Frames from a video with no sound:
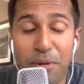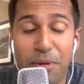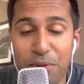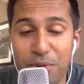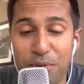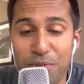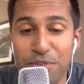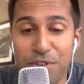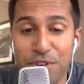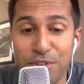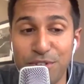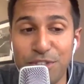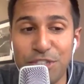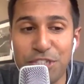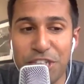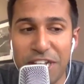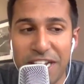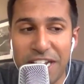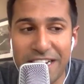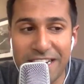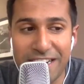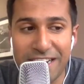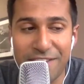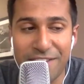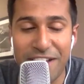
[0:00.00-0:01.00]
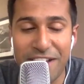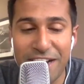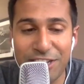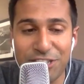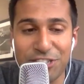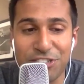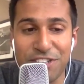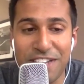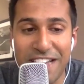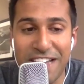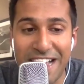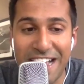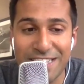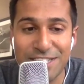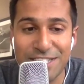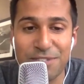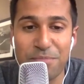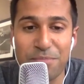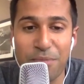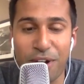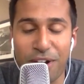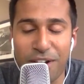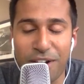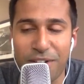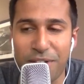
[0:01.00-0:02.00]
who knew Shannon have actually asked
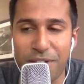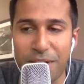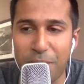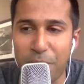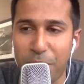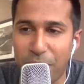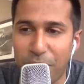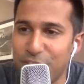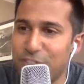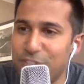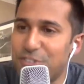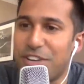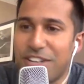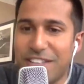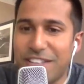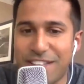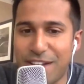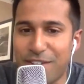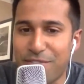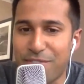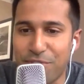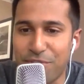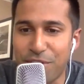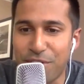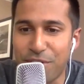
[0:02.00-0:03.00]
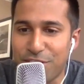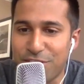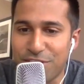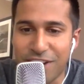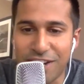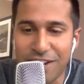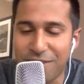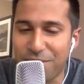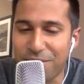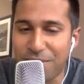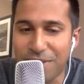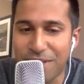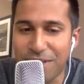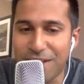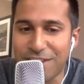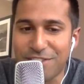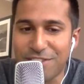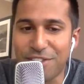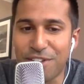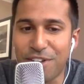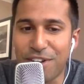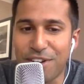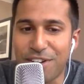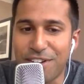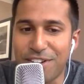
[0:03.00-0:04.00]
Mark, like, where did you get that footage? I didn't realize
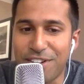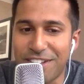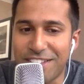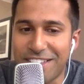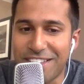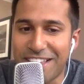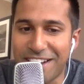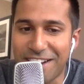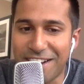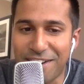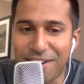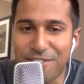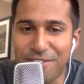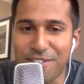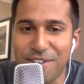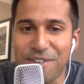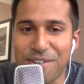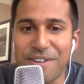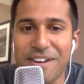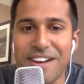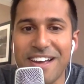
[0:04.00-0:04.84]
Claude had done that interview.